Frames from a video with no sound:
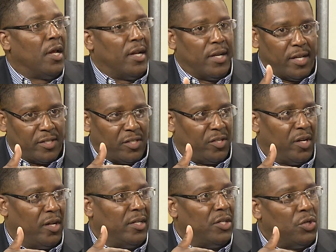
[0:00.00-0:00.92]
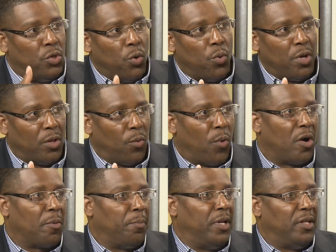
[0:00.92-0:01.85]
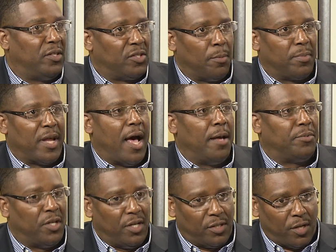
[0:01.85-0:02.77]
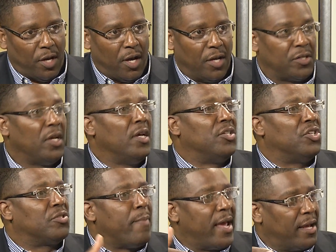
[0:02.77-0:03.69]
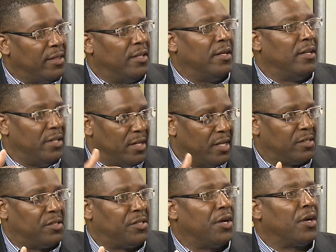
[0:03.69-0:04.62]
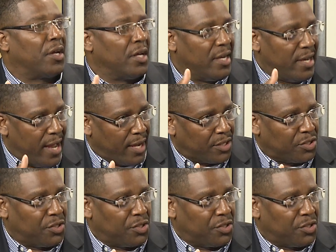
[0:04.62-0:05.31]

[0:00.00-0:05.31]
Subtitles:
necessarily doing the work, but sometimes it's us just making the necessary connections.